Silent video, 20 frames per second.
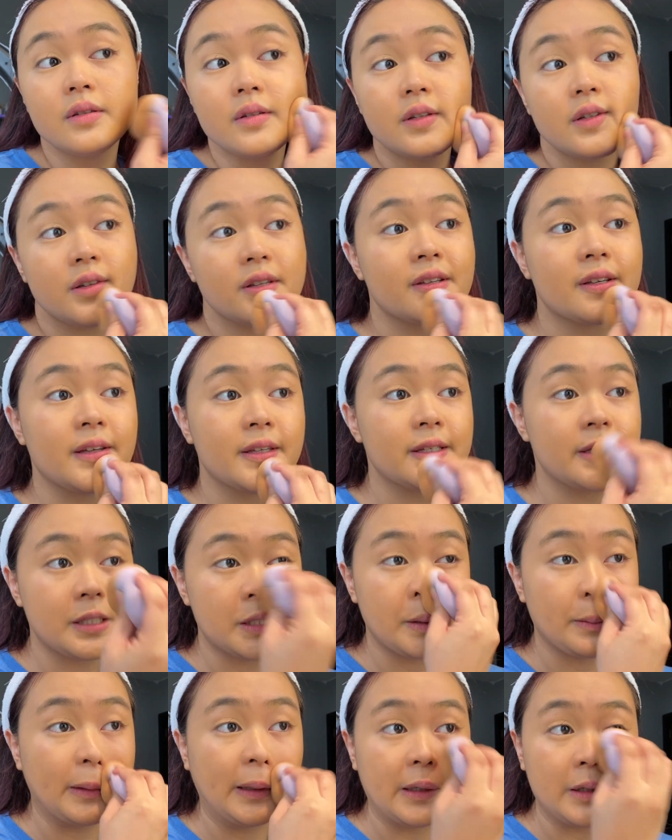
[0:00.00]
just because it's
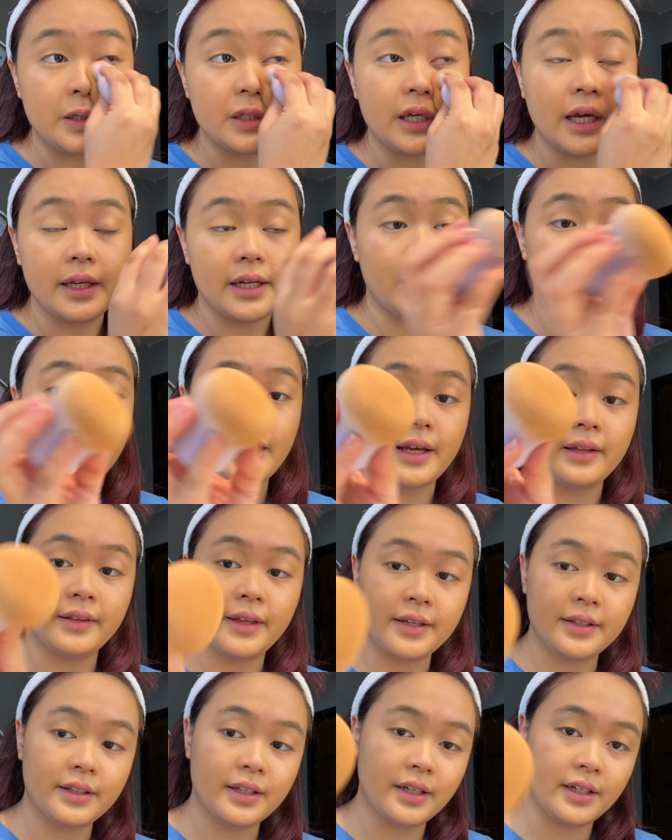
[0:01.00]
the bigger side, and I
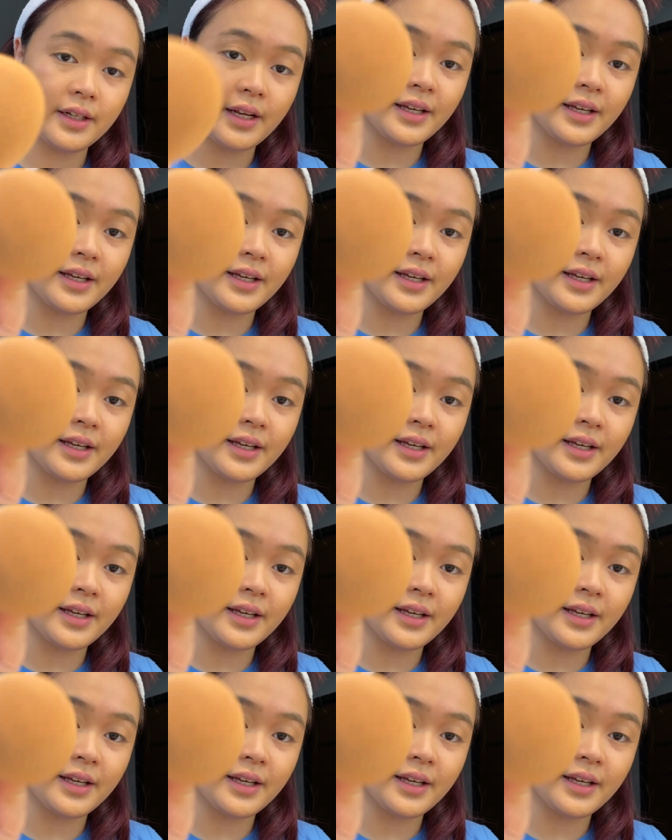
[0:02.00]
like that it